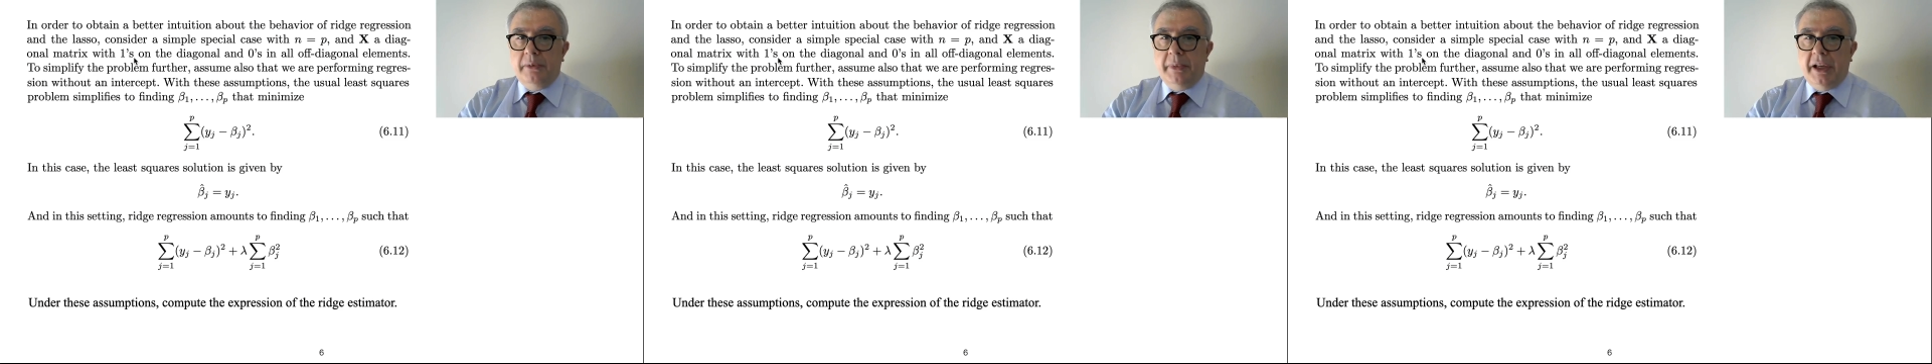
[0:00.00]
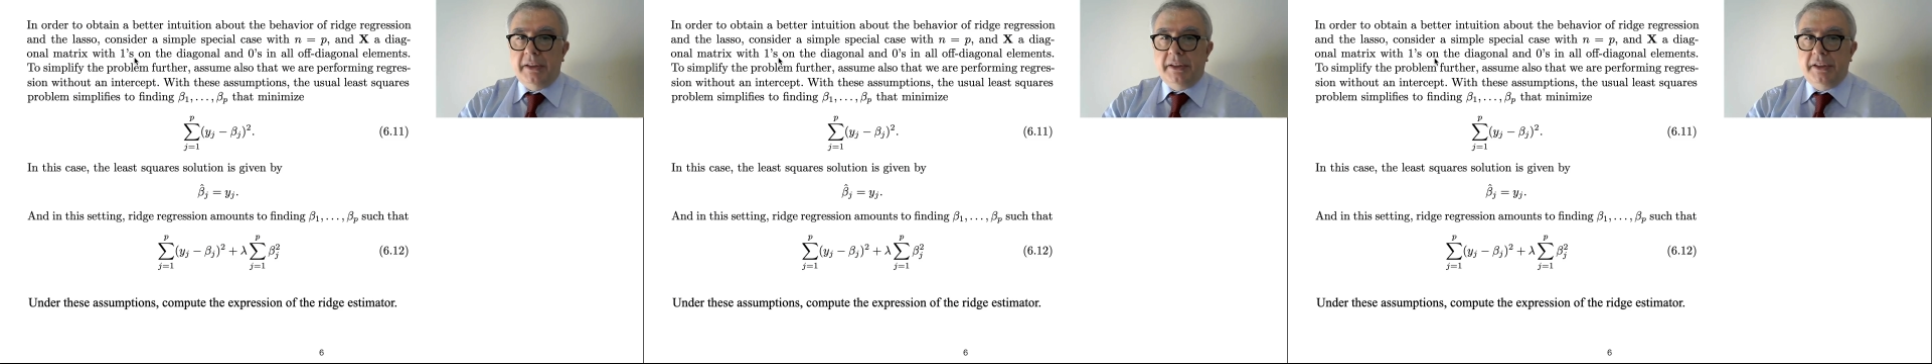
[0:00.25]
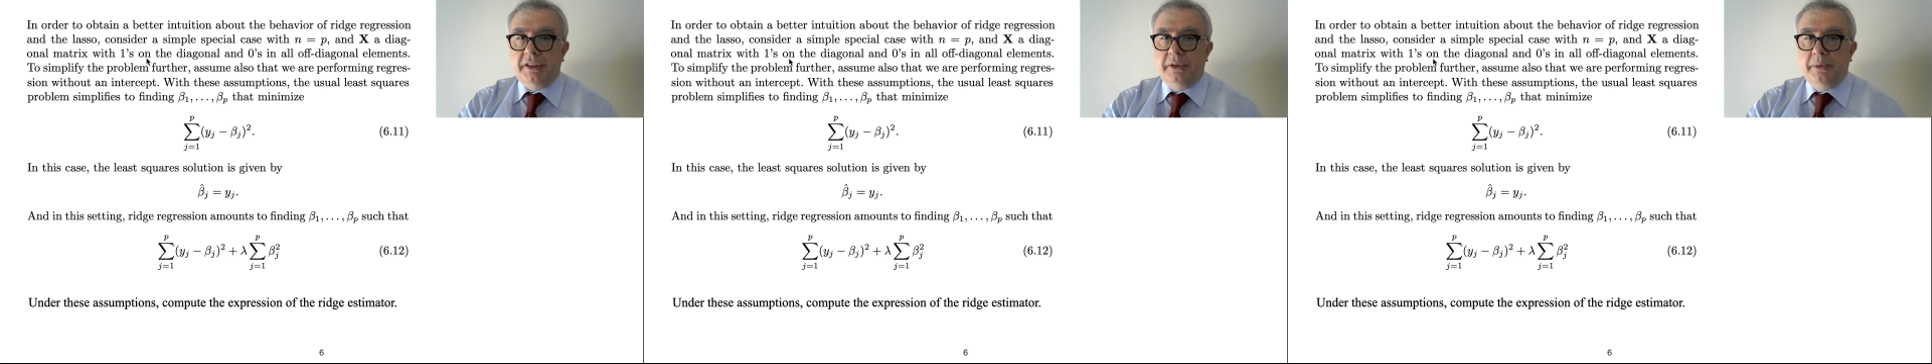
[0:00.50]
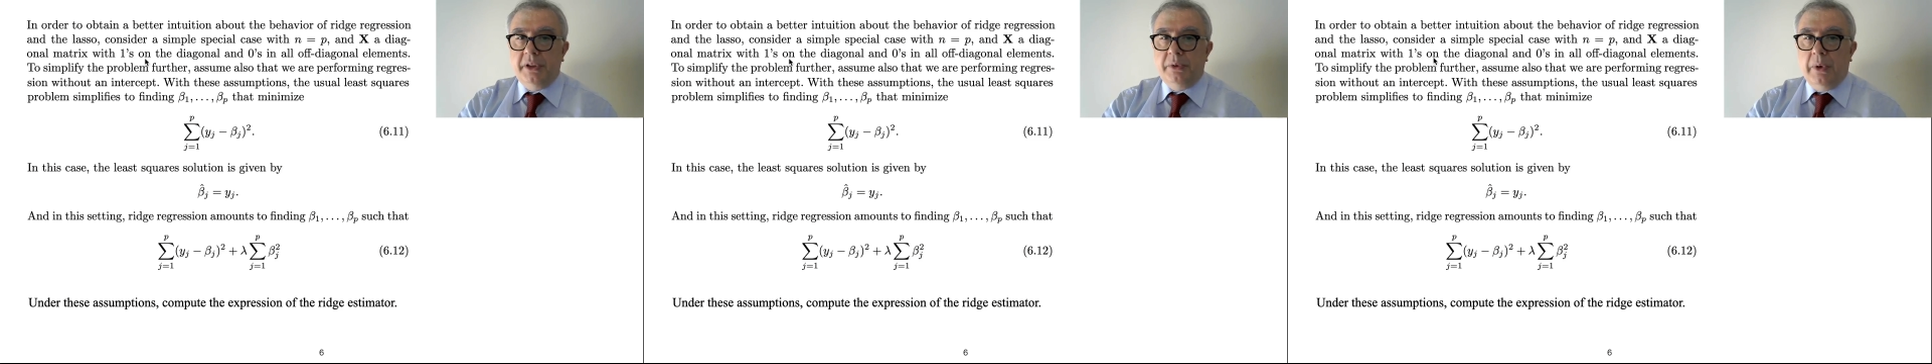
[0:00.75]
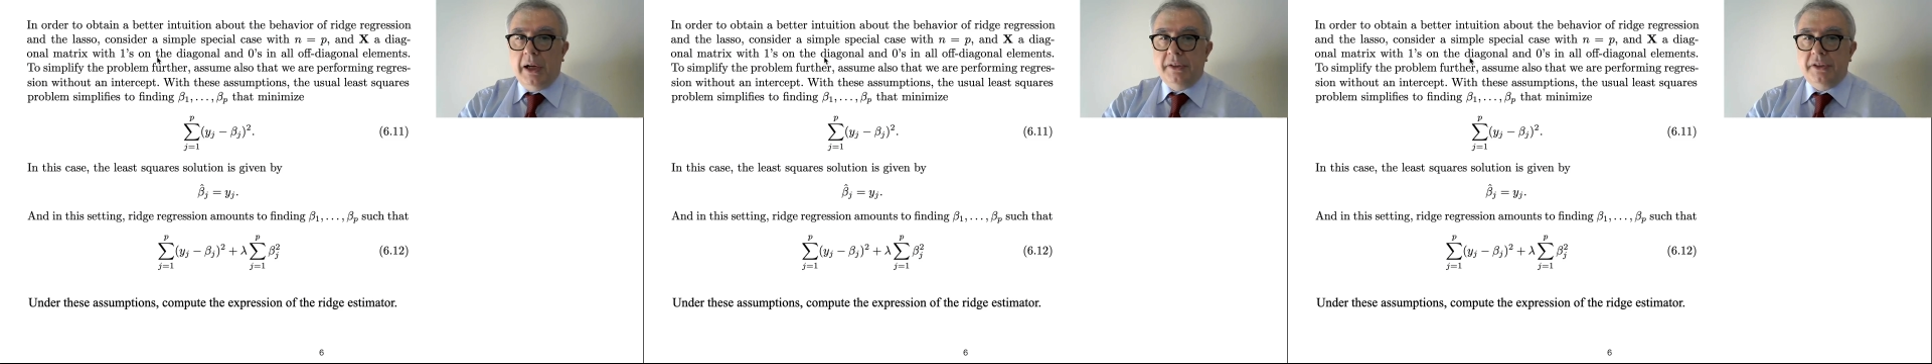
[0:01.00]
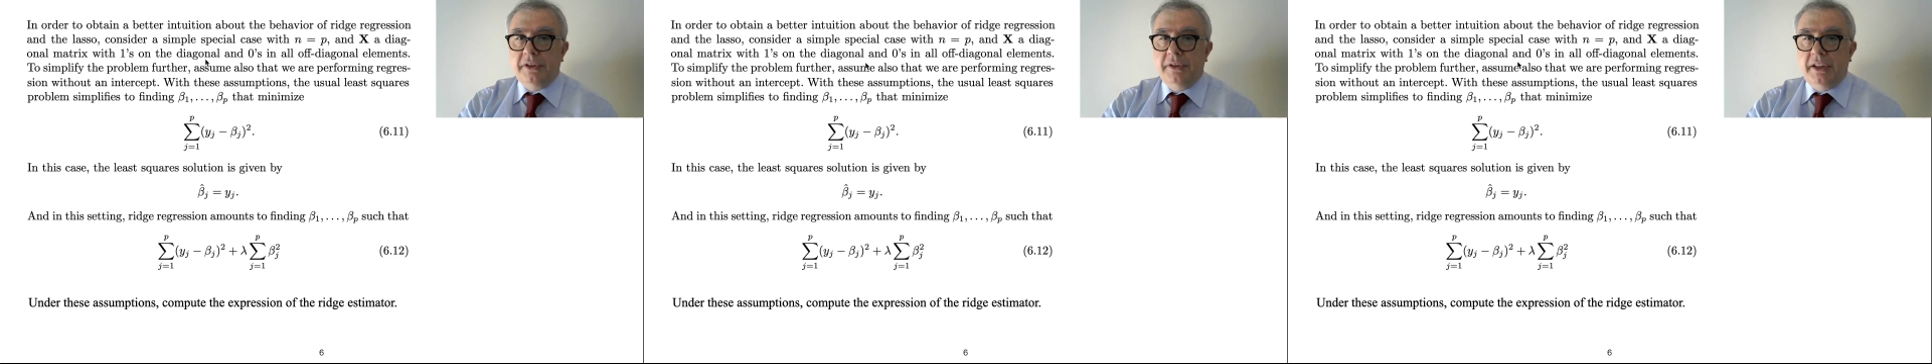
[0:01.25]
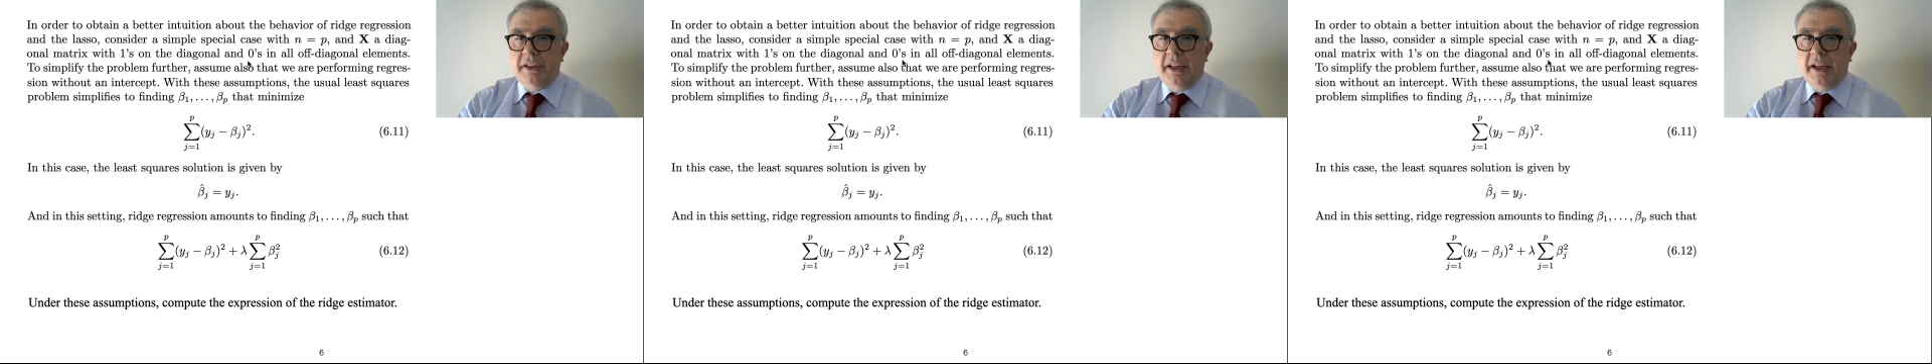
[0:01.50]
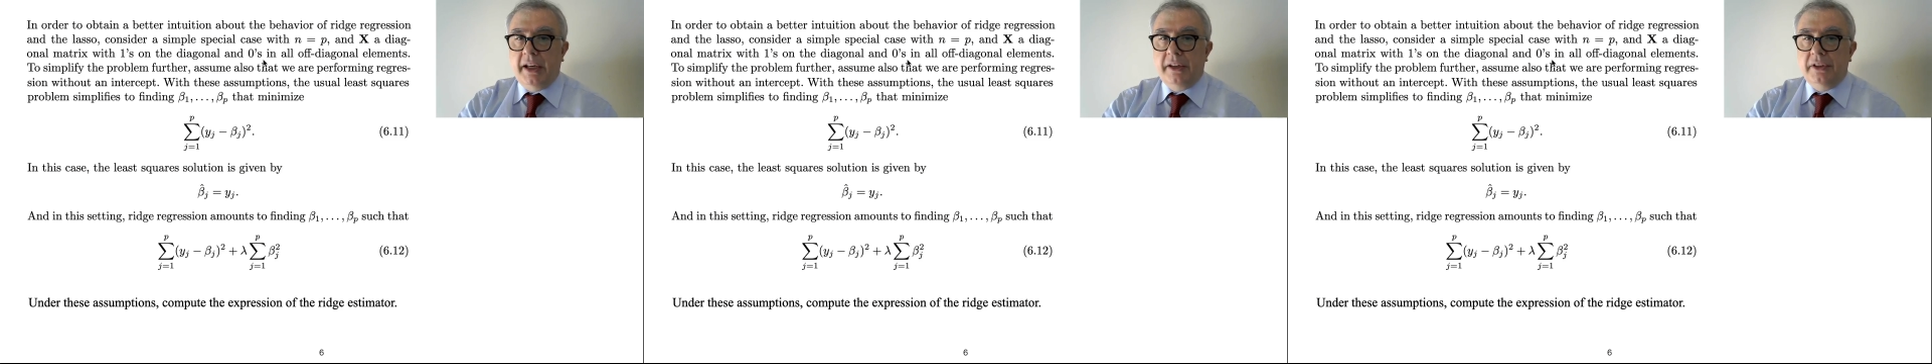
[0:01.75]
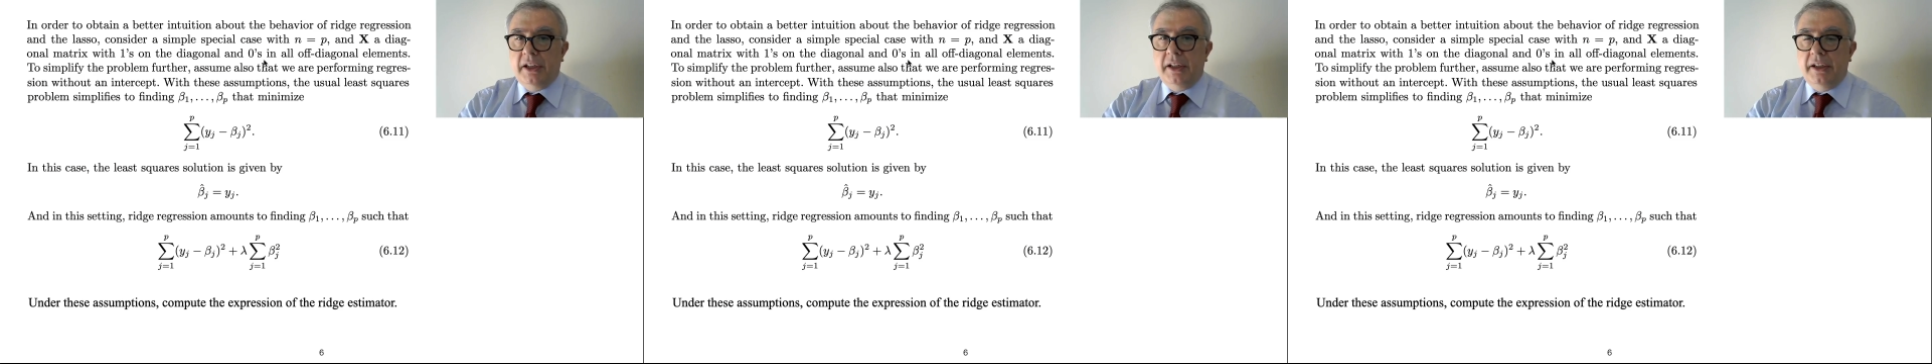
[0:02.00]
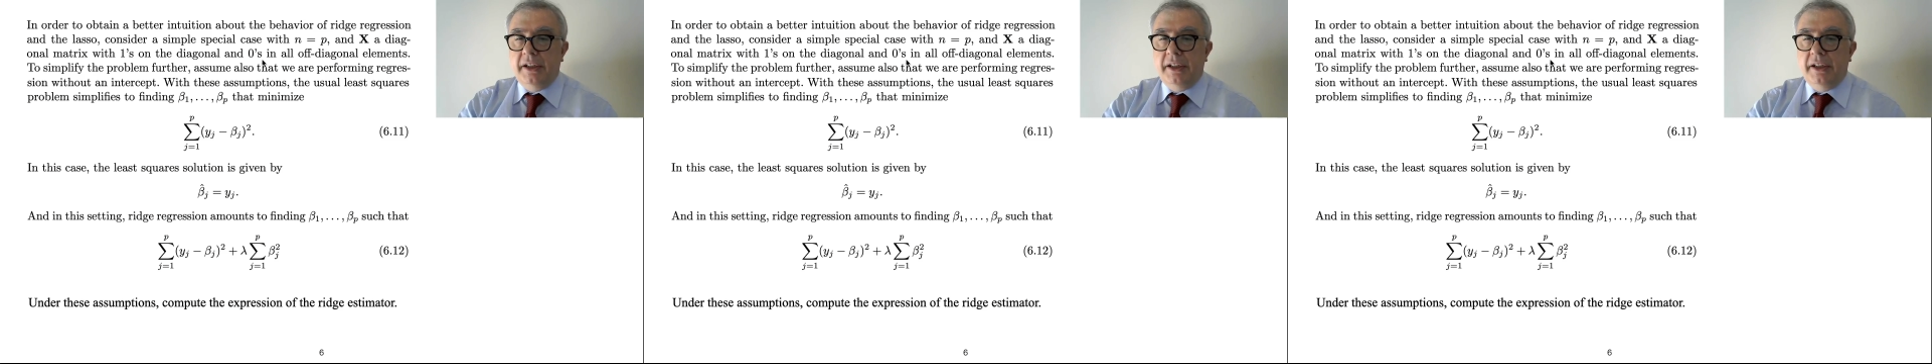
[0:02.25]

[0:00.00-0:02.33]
matrix with ones on the diagonal